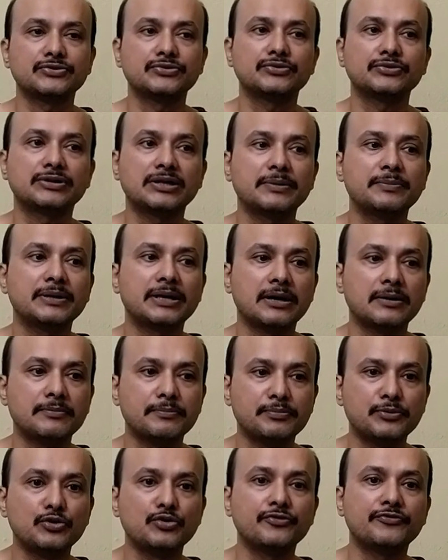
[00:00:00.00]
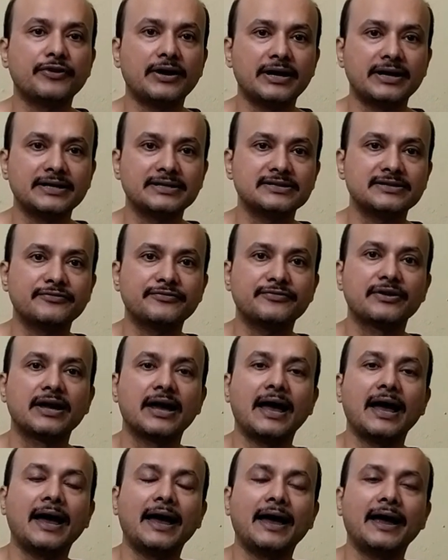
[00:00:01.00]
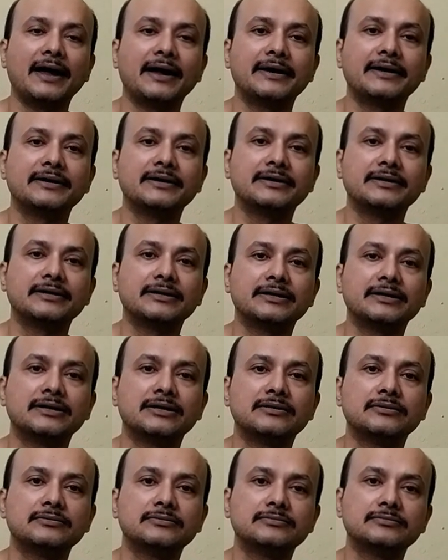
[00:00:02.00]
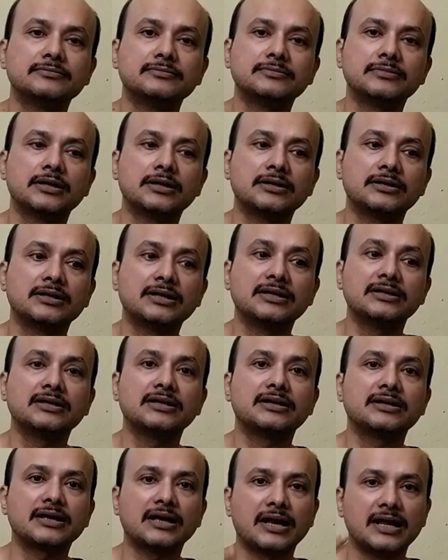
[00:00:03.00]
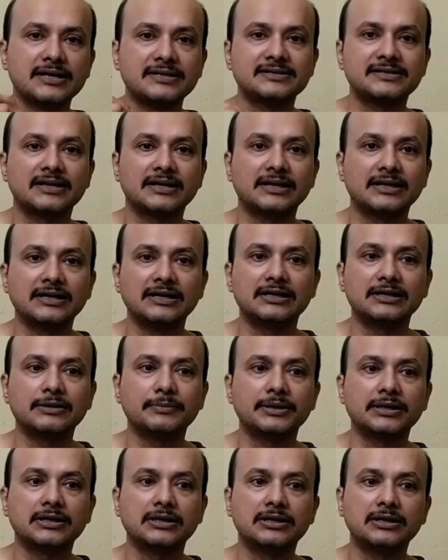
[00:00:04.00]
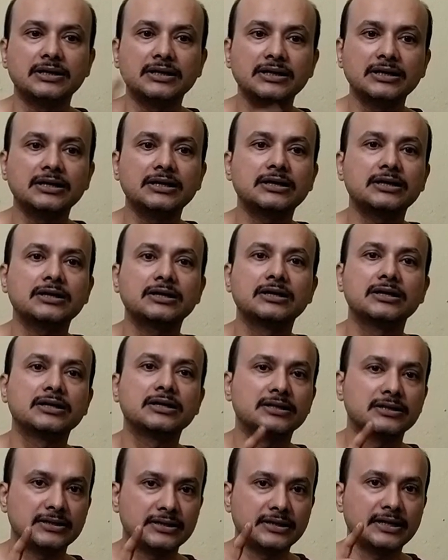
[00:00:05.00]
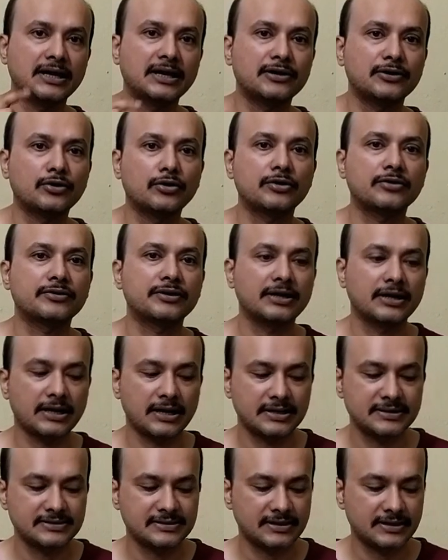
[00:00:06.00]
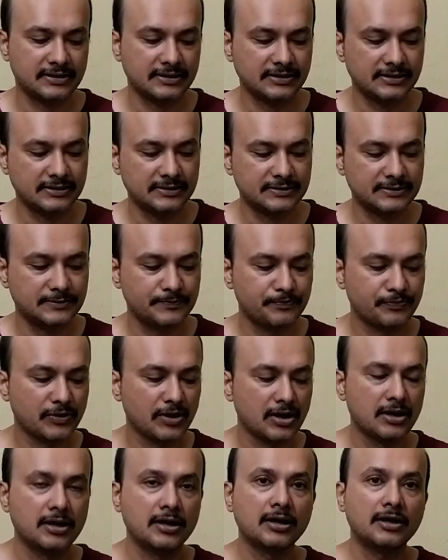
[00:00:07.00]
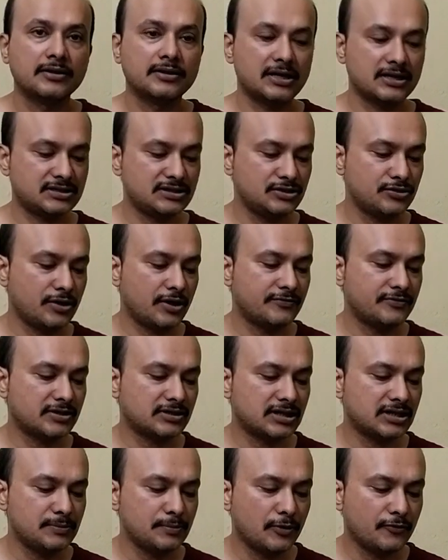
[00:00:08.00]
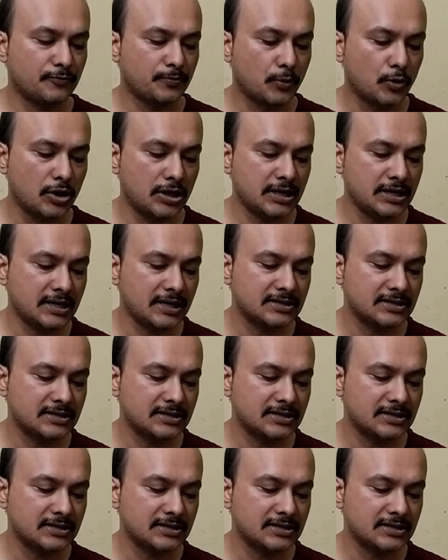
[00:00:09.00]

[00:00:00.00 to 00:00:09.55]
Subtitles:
So they become purified as if, and then they realize their guilt. But earlier they had not realized their guilt. Next, you have the theme of